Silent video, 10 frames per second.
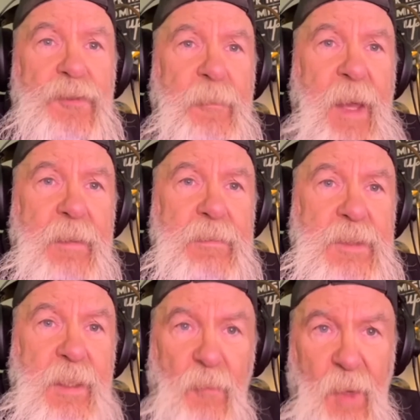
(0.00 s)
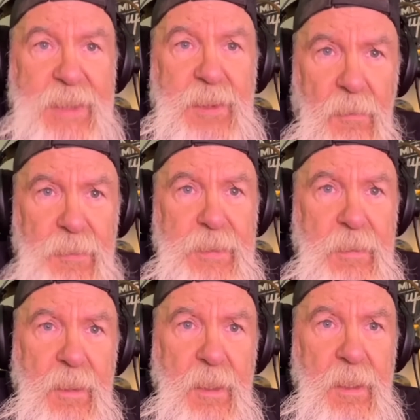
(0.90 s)
about some wrestlers,
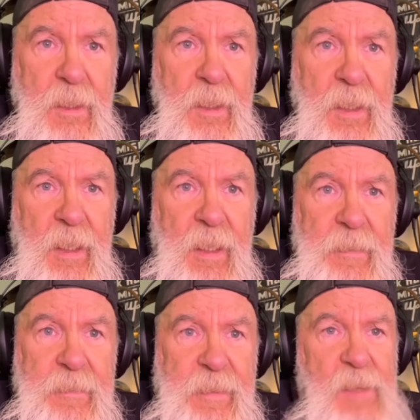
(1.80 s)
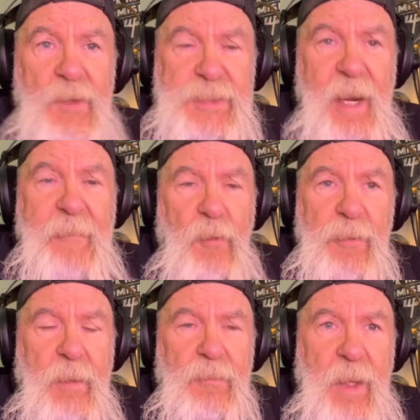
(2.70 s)
they were several
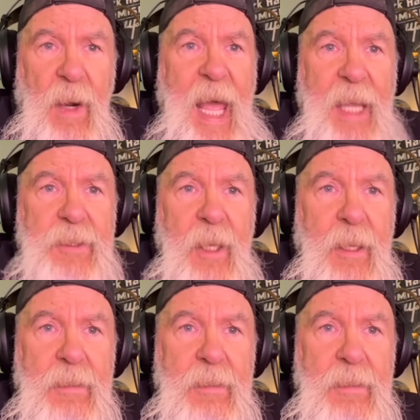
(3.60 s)
that, that like that.